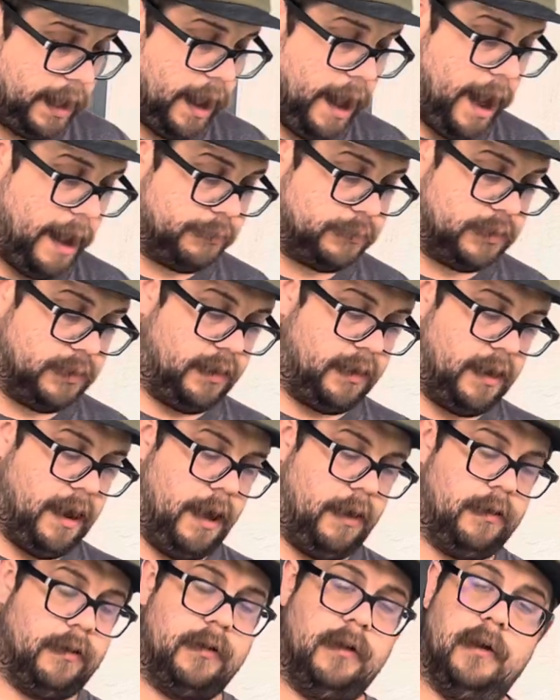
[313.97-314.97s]
of options
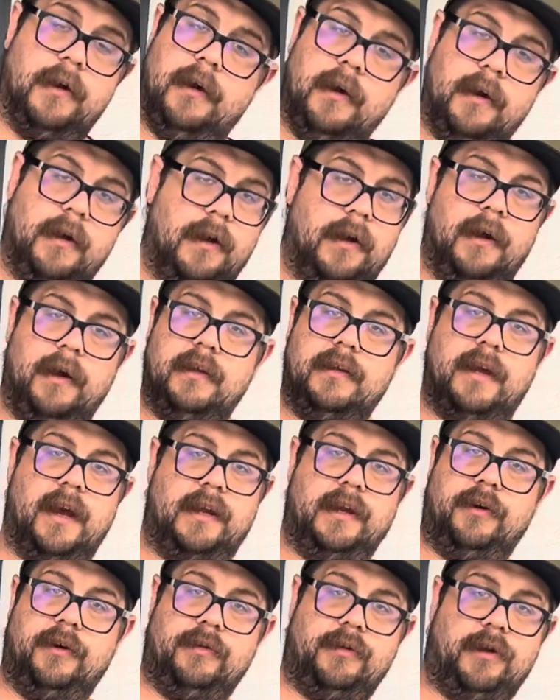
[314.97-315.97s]
now. 10
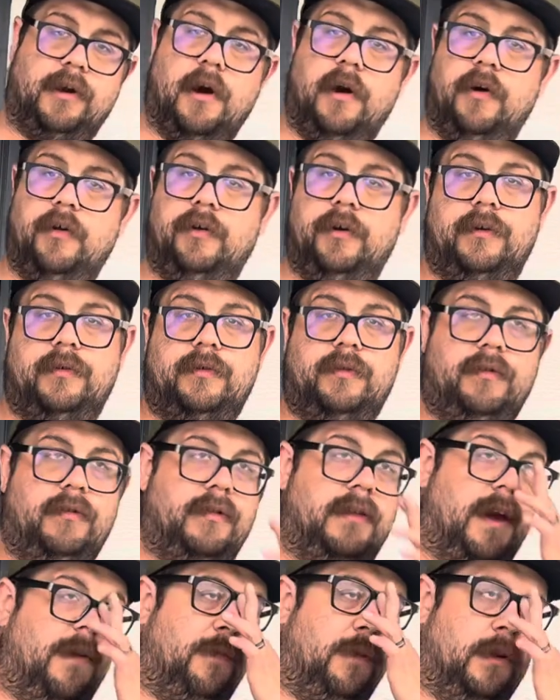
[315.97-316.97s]
years ago, there's
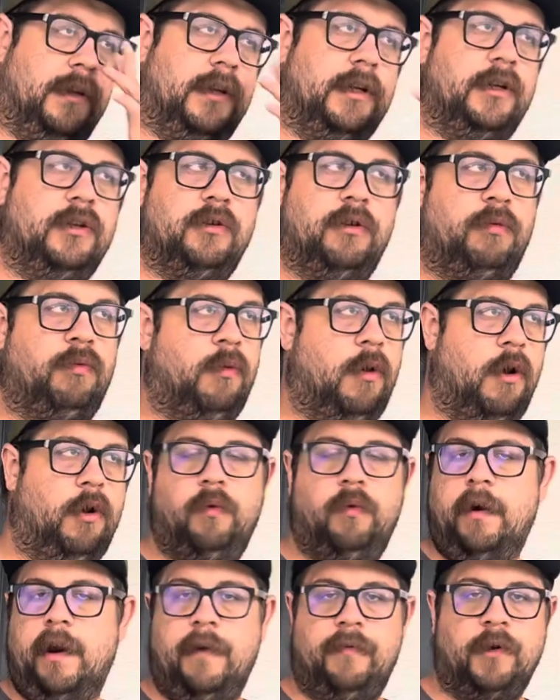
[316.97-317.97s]
definitely, you just rode
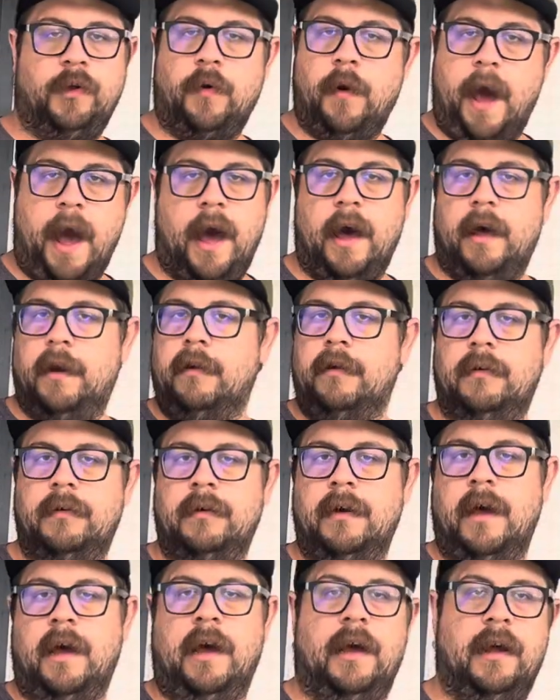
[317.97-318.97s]
whatever you had,
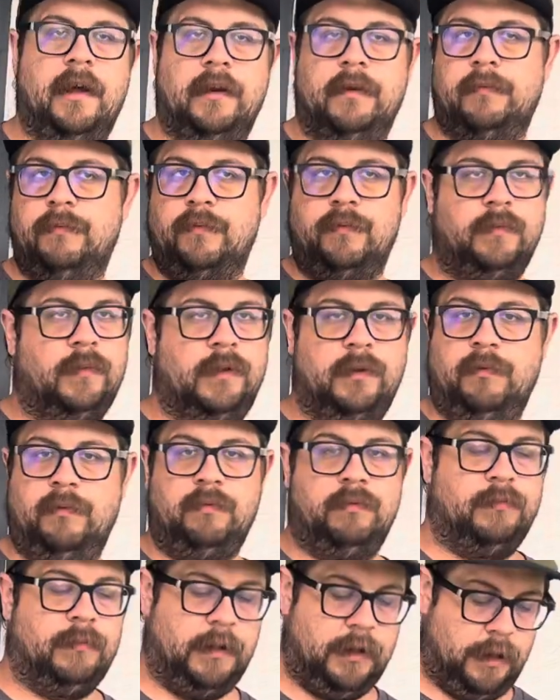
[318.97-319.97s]
and
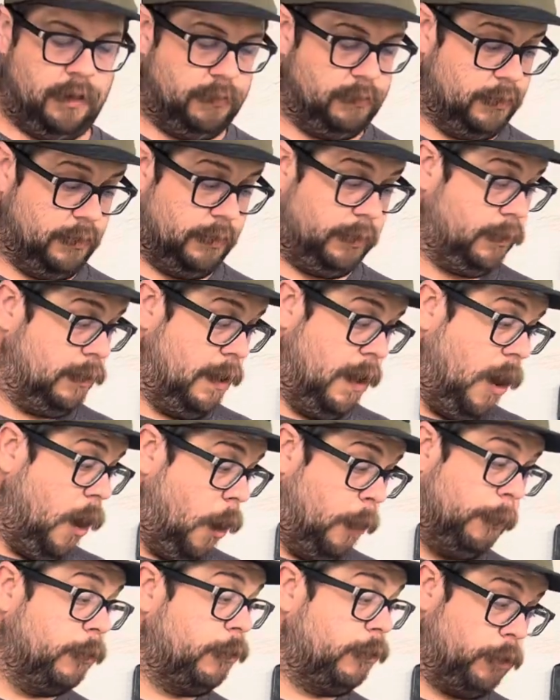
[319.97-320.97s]
you know, there's
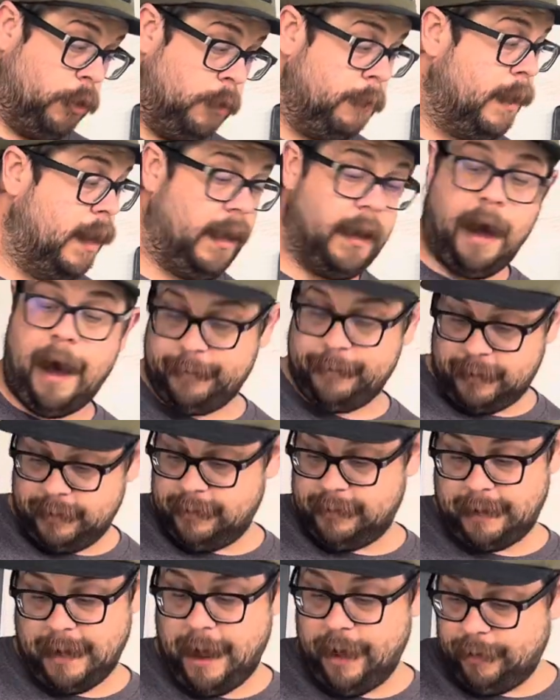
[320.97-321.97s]
almost too many
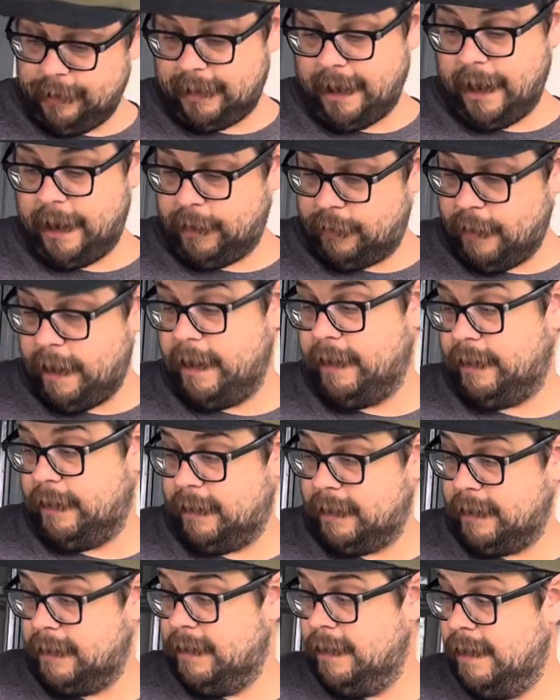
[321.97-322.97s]
options now. It's kind of crazy.
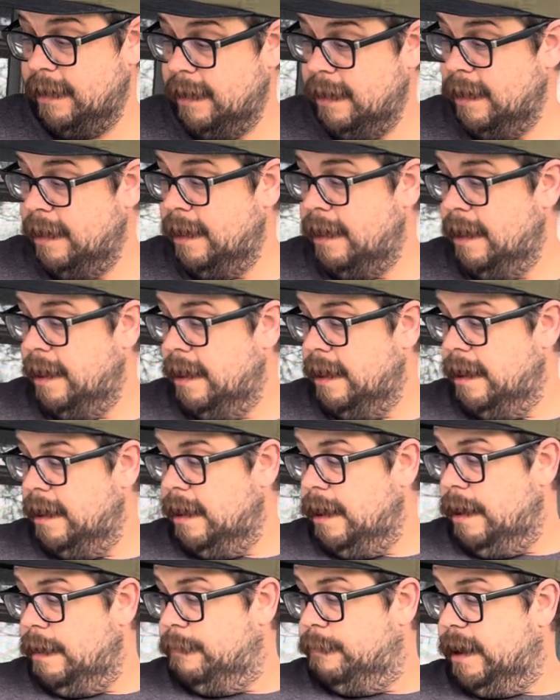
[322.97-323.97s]

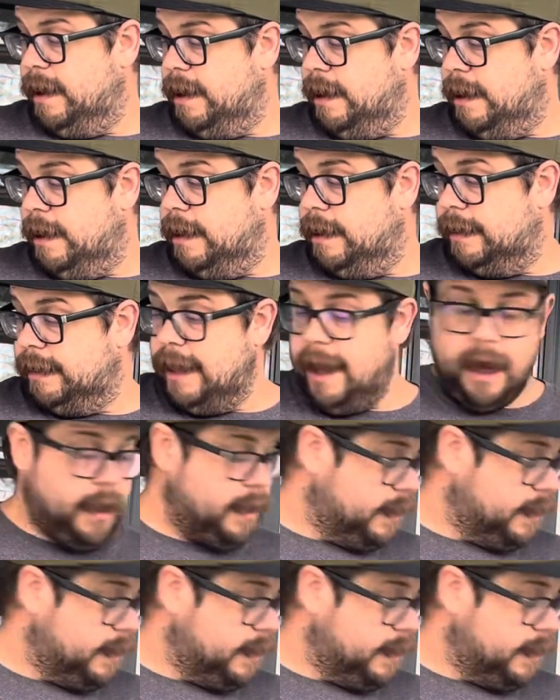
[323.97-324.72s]
But yeah,